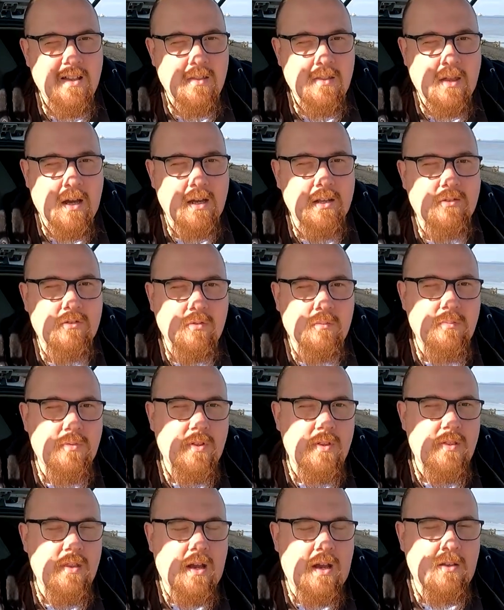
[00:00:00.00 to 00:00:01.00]
That is
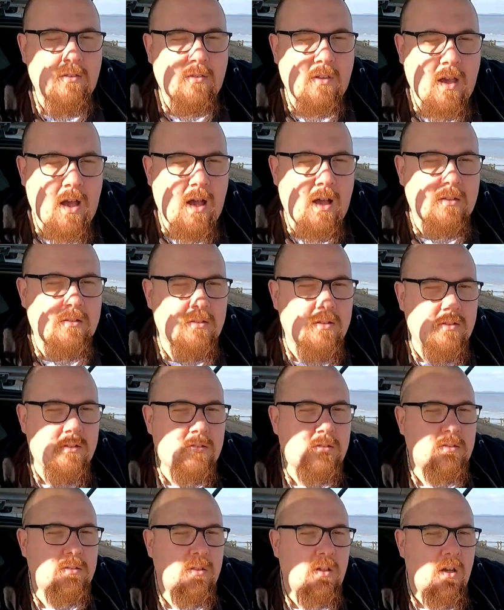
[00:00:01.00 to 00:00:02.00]
something that as
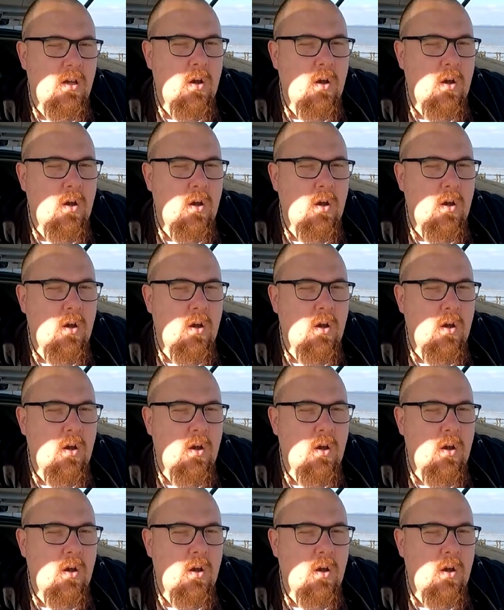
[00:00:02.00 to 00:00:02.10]
gardeners,